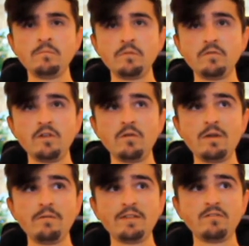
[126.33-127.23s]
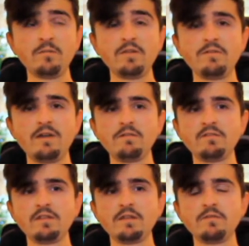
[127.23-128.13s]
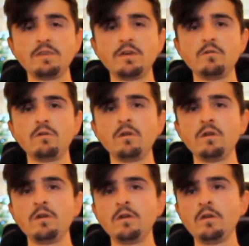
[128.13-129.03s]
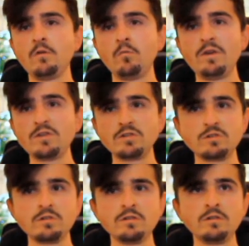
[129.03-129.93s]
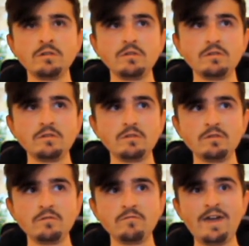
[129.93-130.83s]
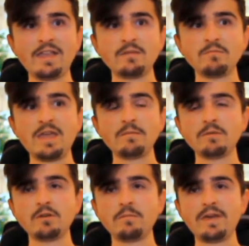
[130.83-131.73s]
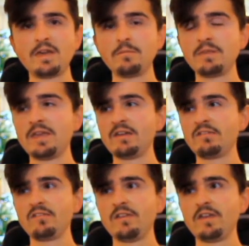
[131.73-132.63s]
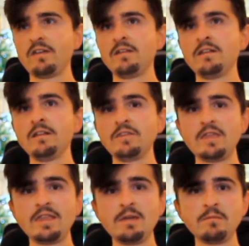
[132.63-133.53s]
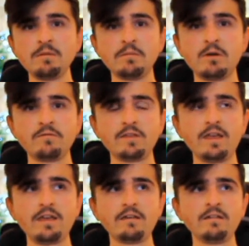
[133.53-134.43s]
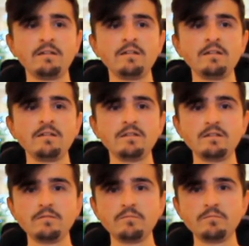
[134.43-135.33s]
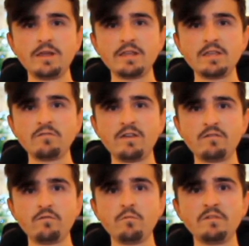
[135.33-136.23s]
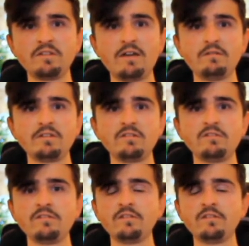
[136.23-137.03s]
So yeah, we had so many variants, I don't even know which random name they're going to make up next. Like, they're naming them after, like, bloody Transformers characters.